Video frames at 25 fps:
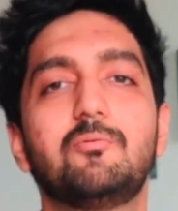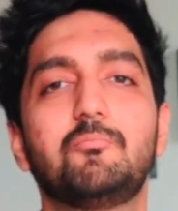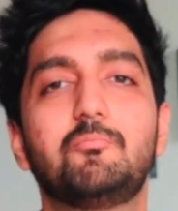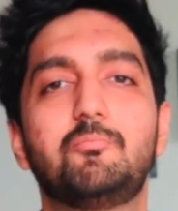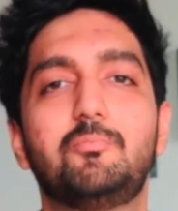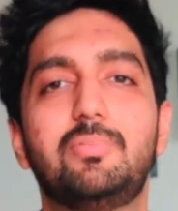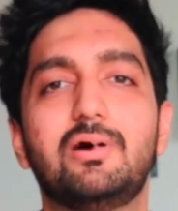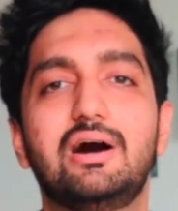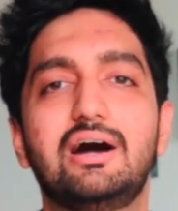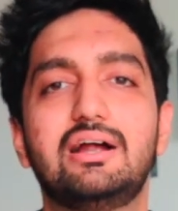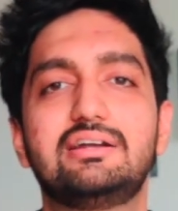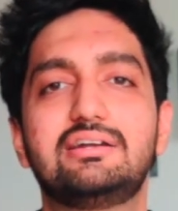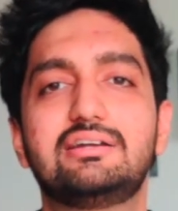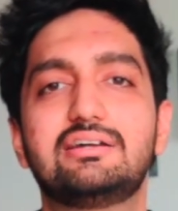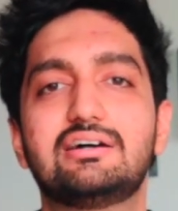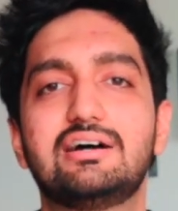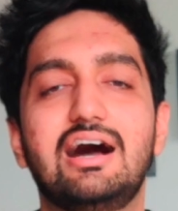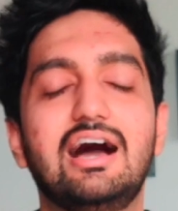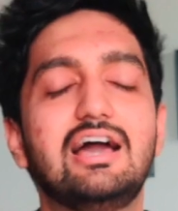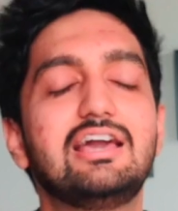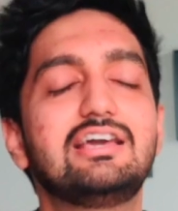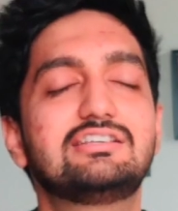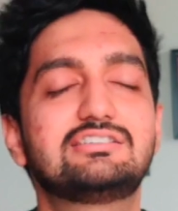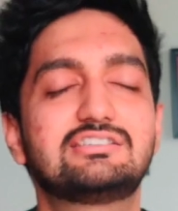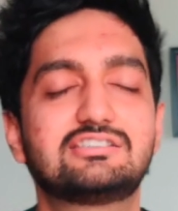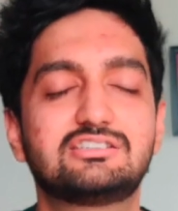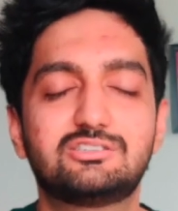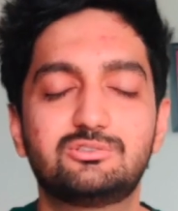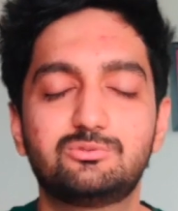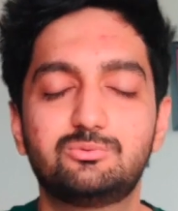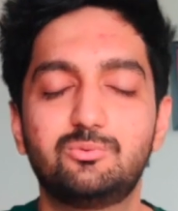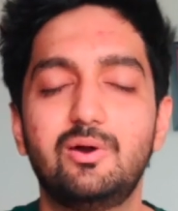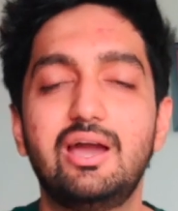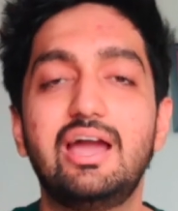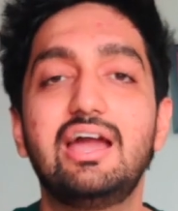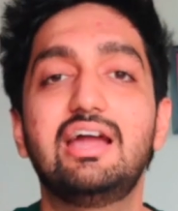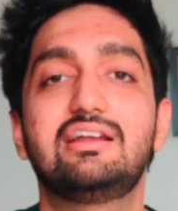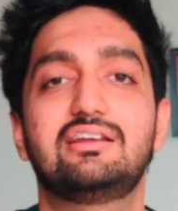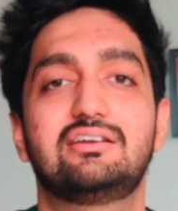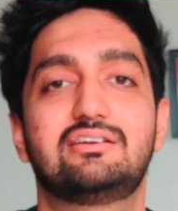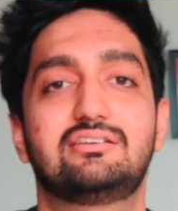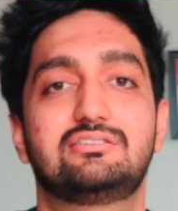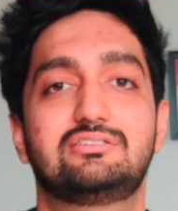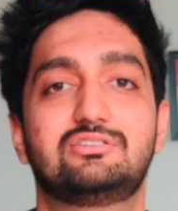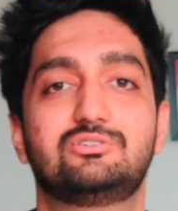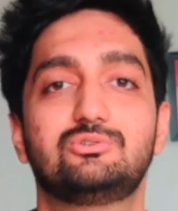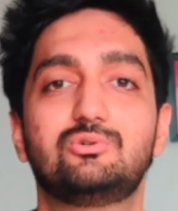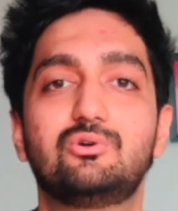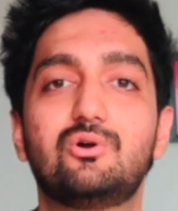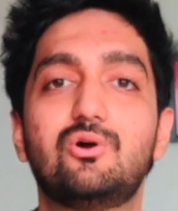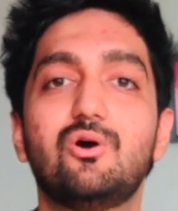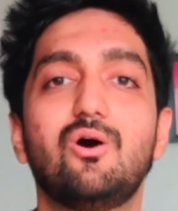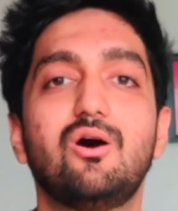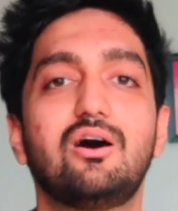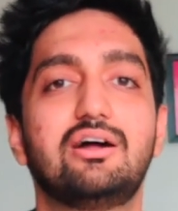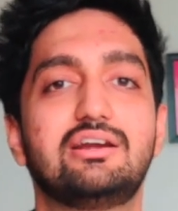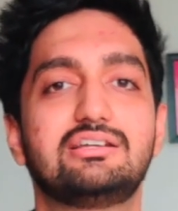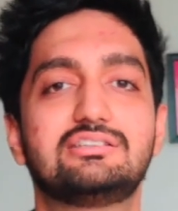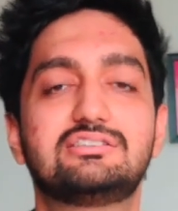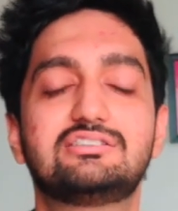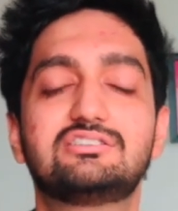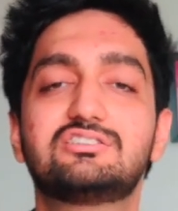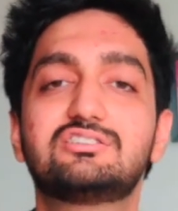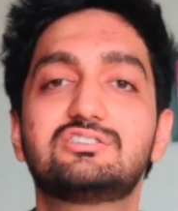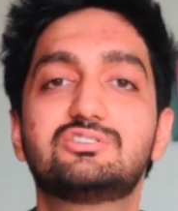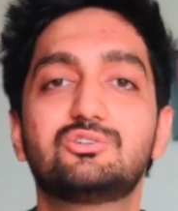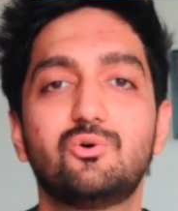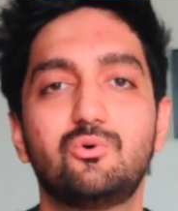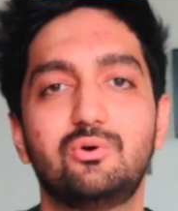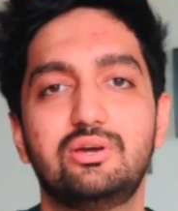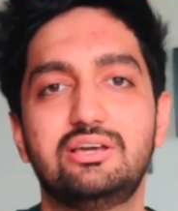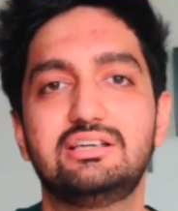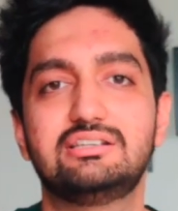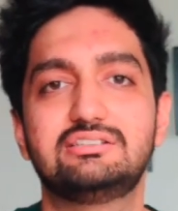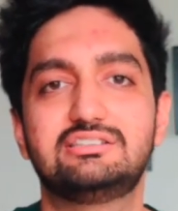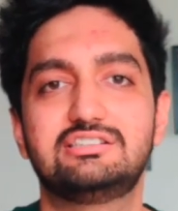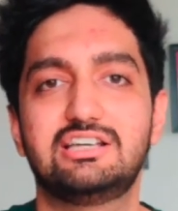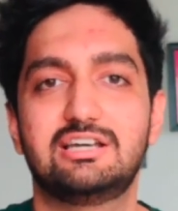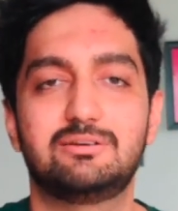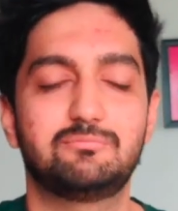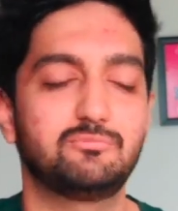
but I swear to God it's so easy.